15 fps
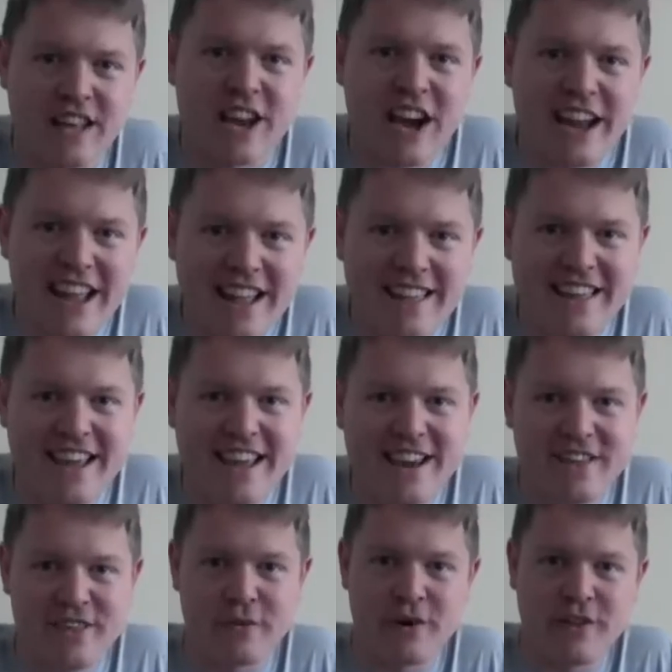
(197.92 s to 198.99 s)
918
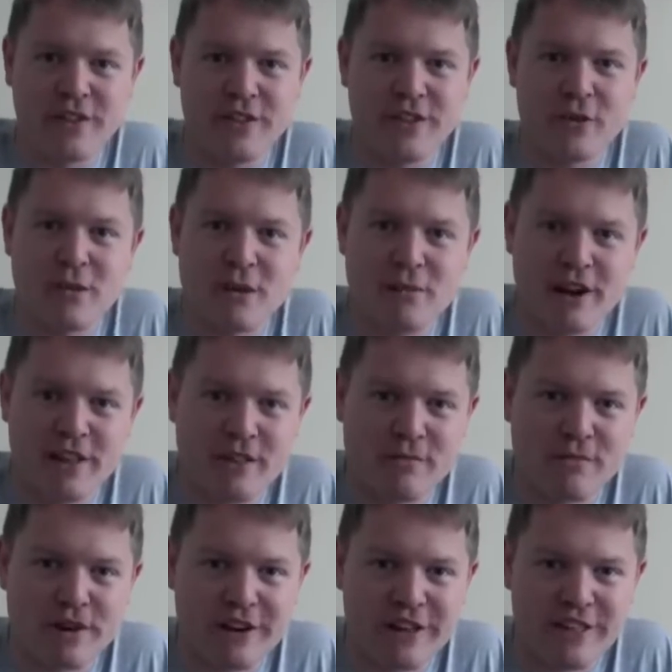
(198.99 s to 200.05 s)
is the one that took me by
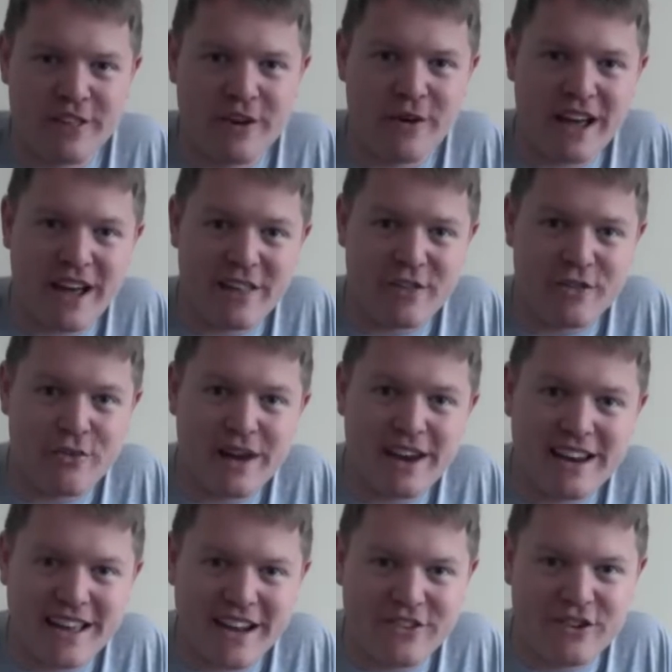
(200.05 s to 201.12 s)
surprise though. It has twin
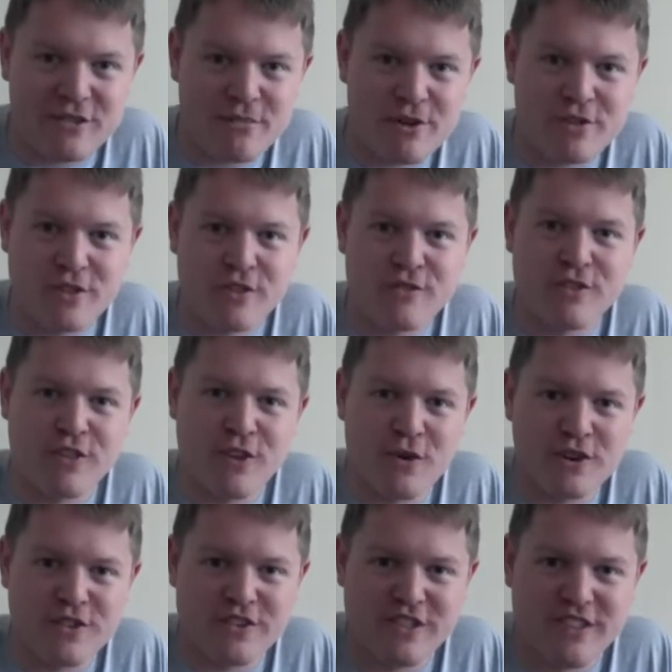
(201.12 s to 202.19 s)
electric motors for
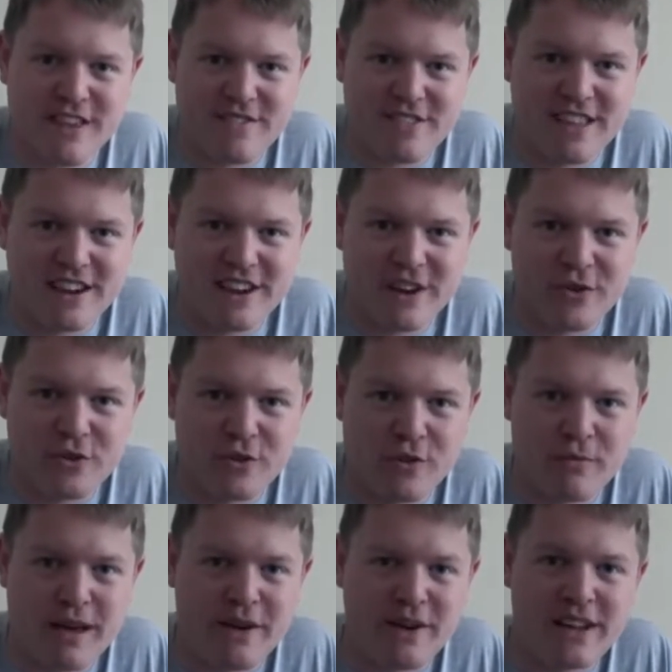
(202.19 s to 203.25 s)
279
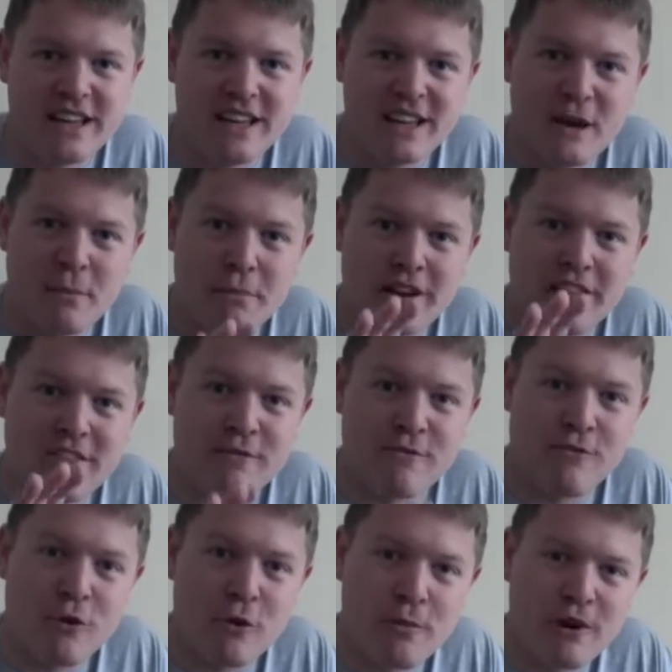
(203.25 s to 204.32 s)
horsepower, but it's the
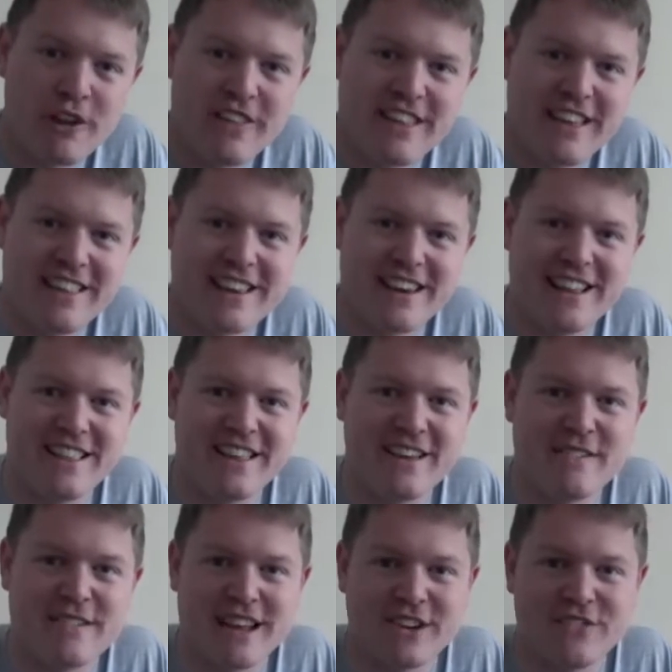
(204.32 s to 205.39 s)
4.6
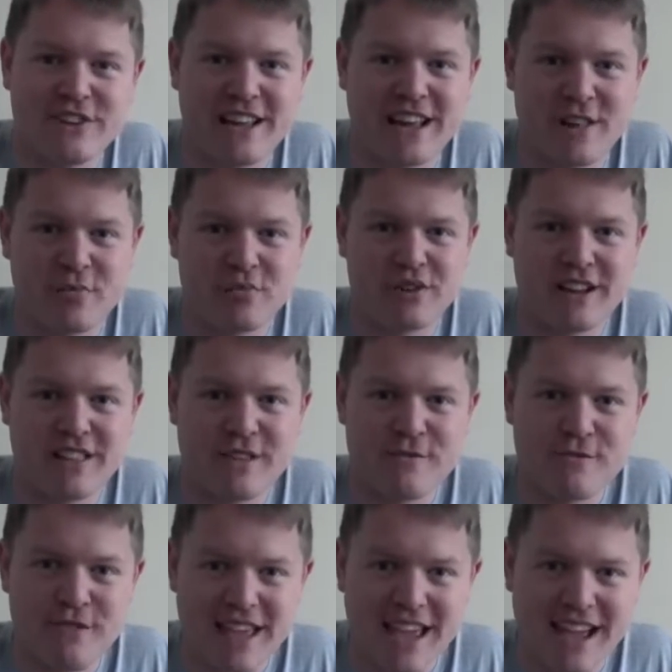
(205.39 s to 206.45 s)
litre naturally aspirated
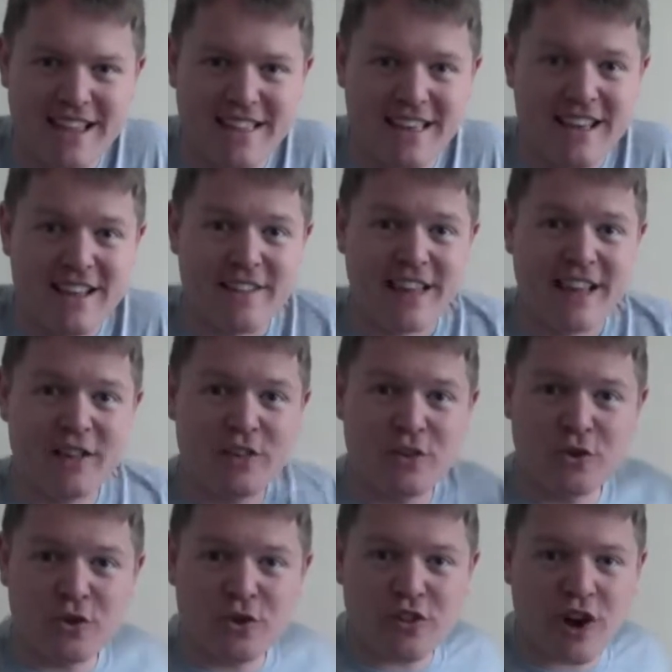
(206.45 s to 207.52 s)
V8. The
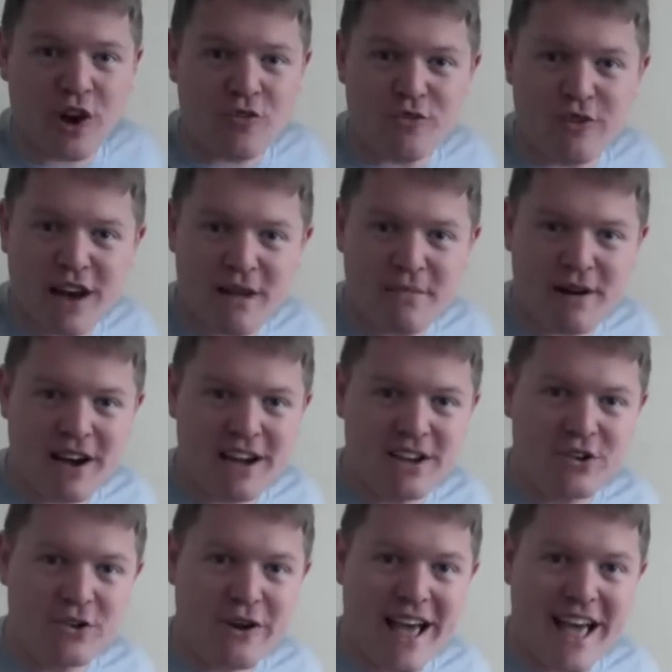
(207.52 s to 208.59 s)
exhausts are right
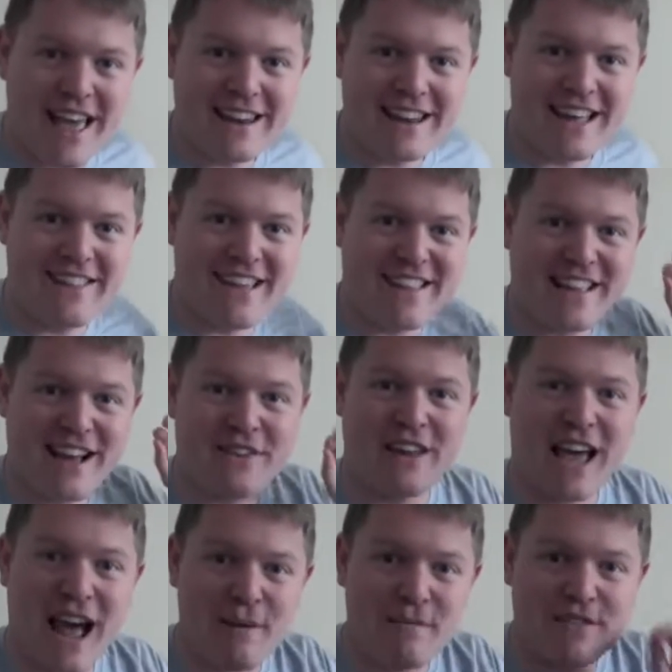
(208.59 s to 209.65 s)
behind your head and they
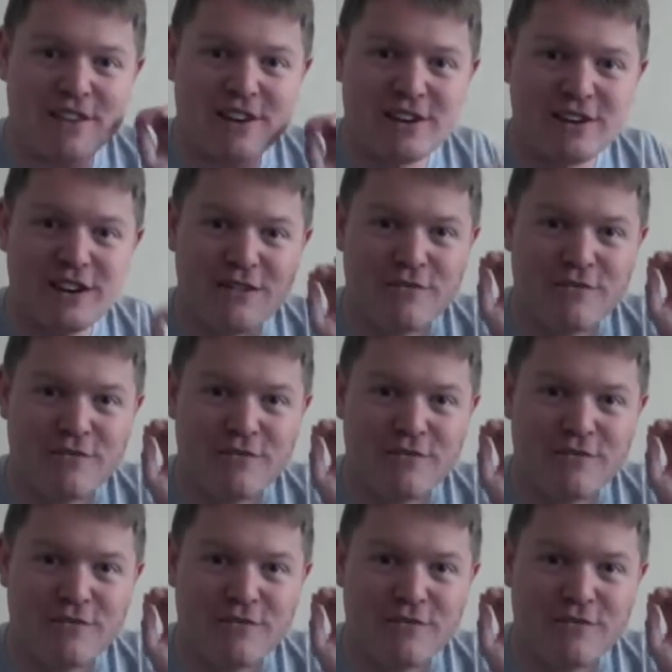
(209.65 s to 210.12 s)
sound absolutely